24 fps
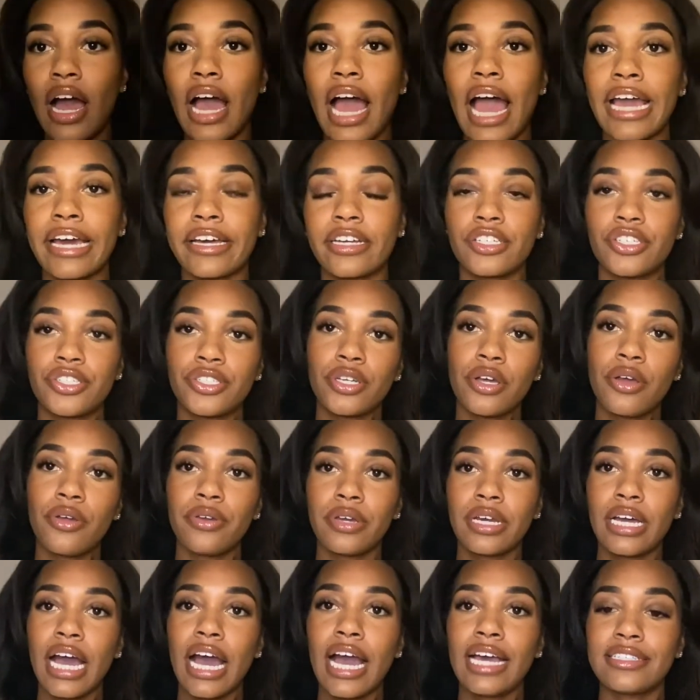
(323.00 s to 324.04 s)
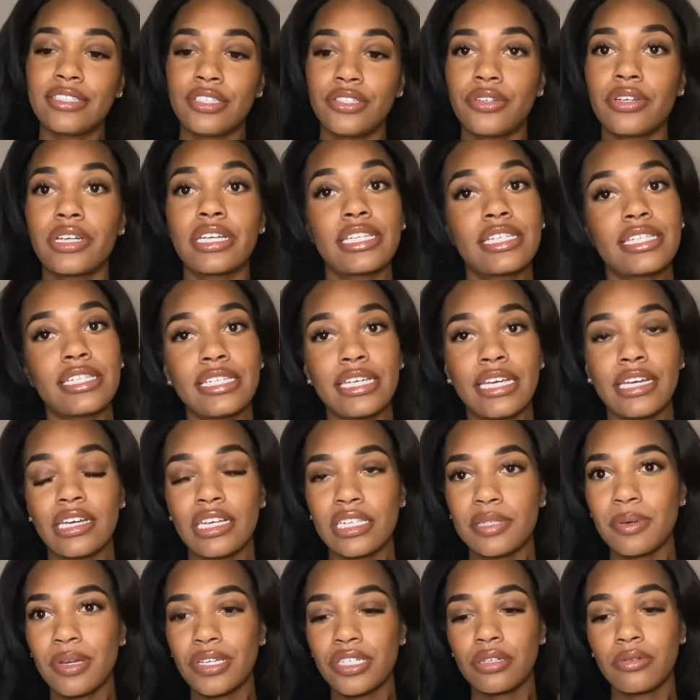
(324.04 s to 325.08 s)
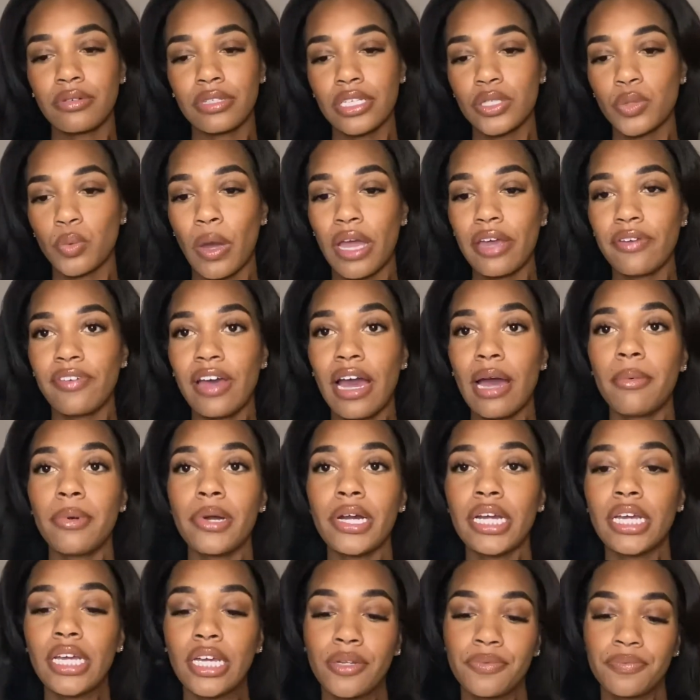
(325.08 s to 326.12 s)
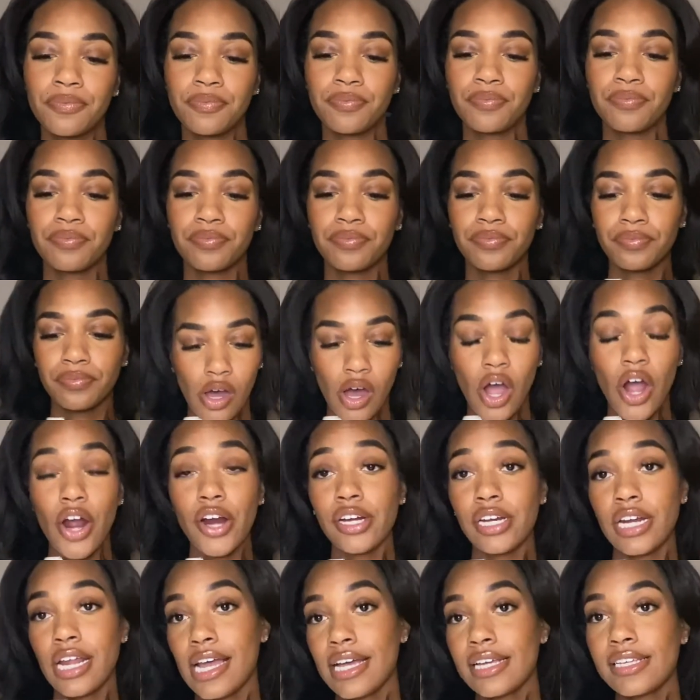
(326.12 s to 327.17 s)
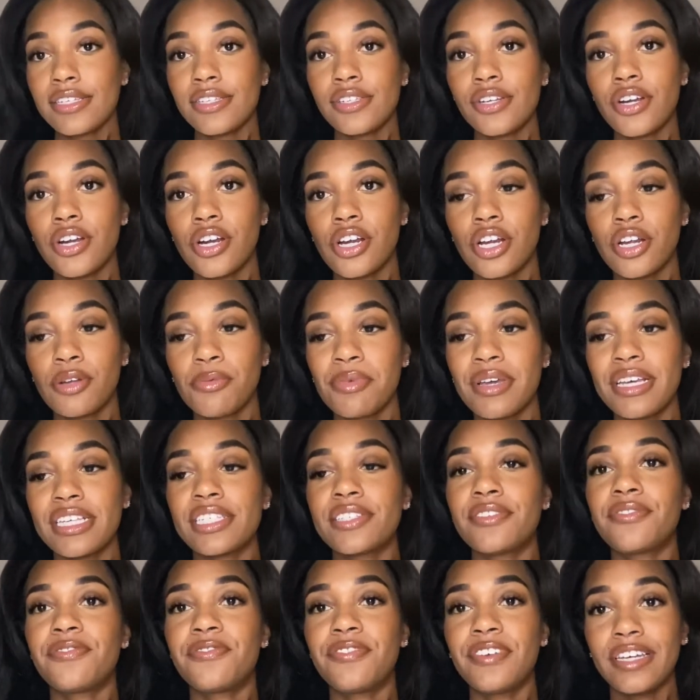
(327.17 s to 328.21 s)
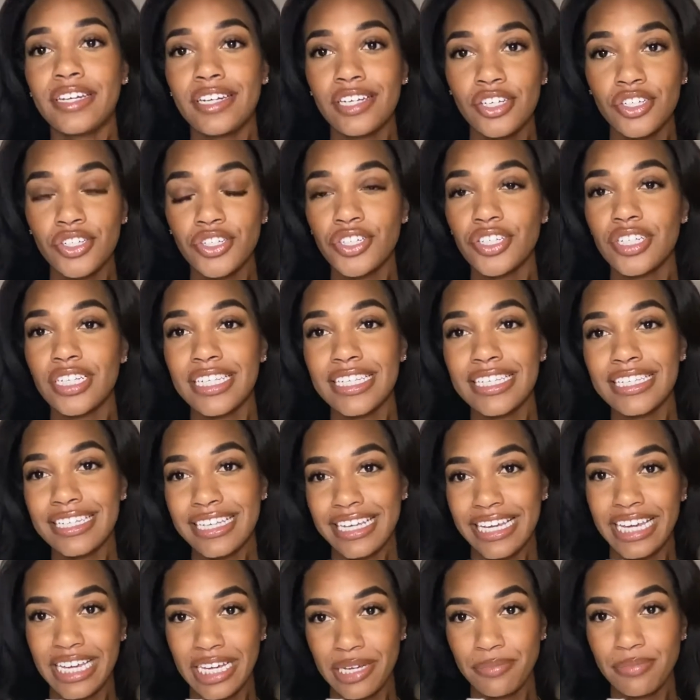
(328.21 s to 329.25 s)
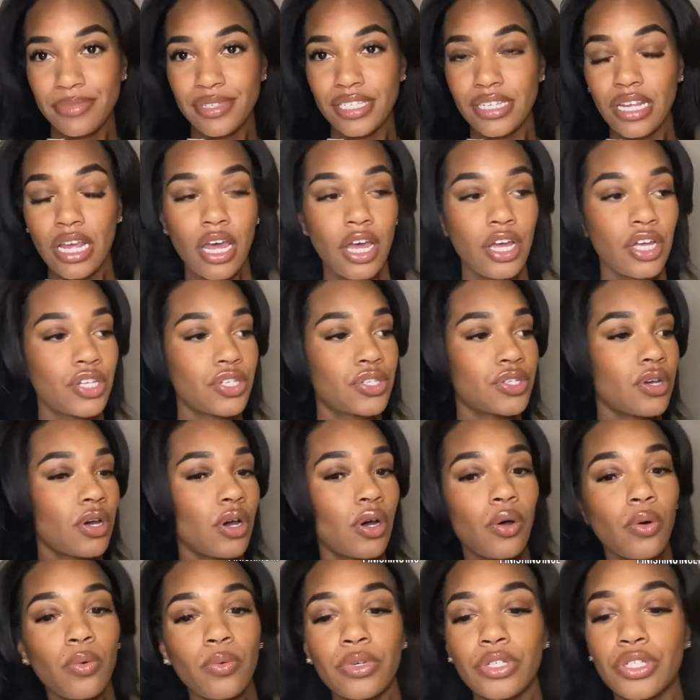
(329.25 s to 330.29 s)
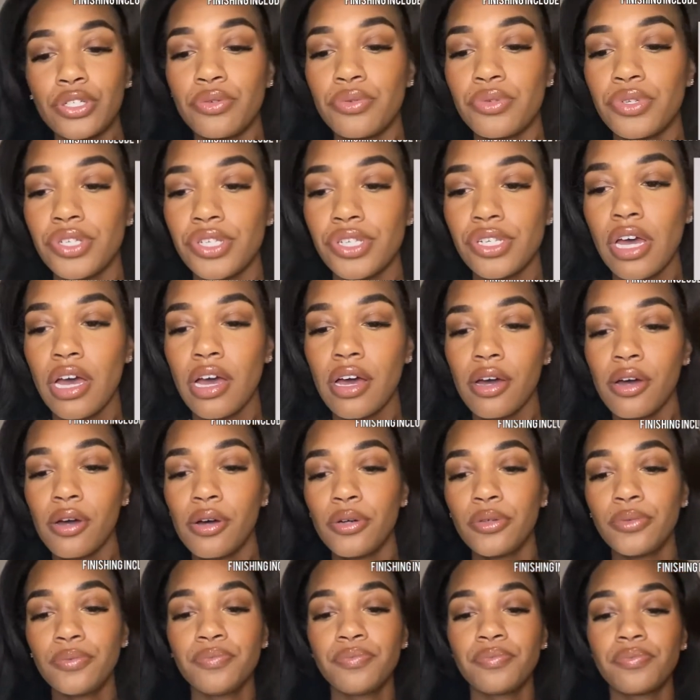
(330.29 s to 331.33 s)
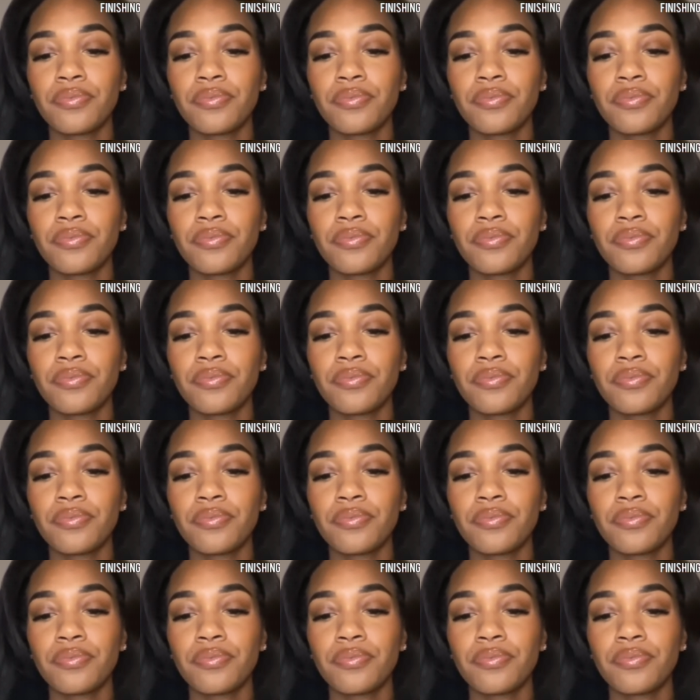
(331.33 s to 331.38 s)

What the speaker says: I could show you guys and you could see it, especially with this white fabric. Our next term is finished seams. So when you sew,